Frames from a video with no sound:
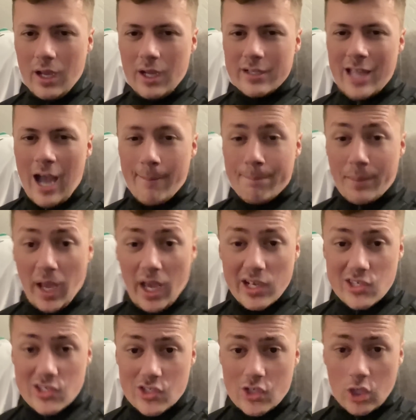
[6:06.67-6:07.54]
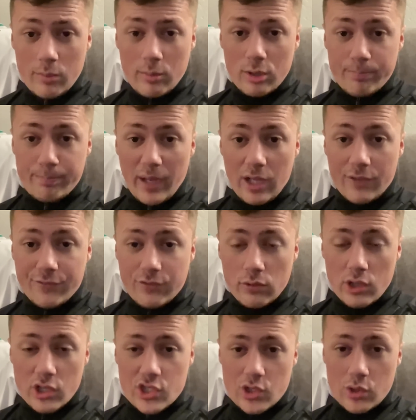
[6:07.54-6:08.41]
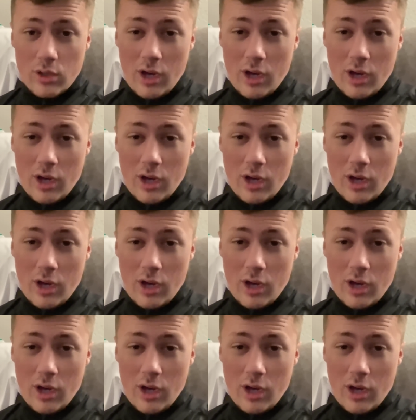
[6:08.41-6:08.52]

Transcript: That pace is going to be big for us, though.